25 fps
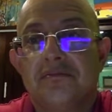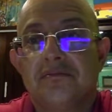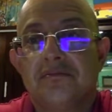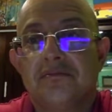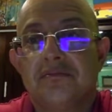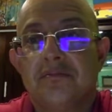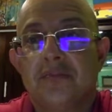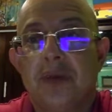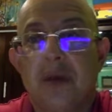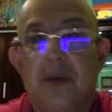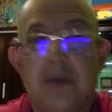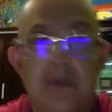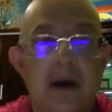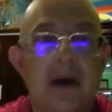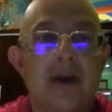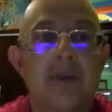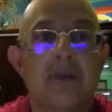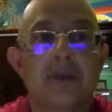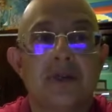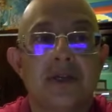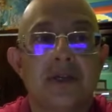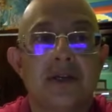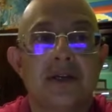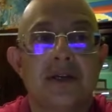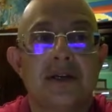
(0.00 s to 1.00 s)
my mom,
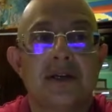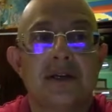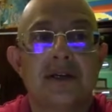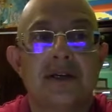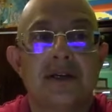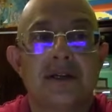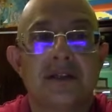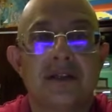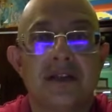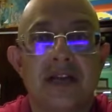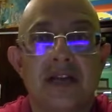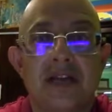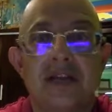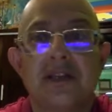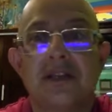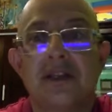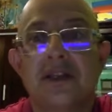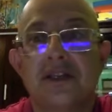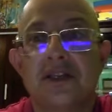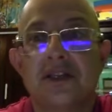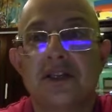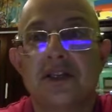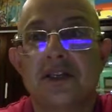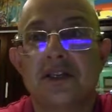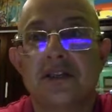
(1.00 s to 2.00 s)
she is talented.
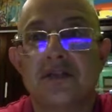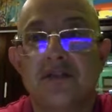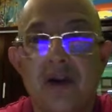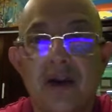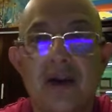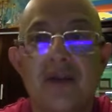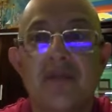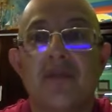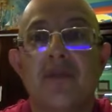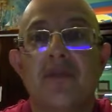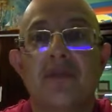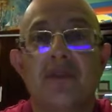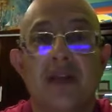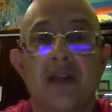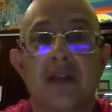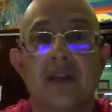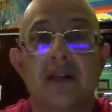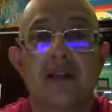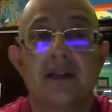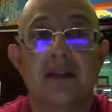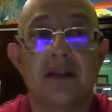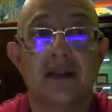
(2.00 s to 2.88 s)
She's wife of talented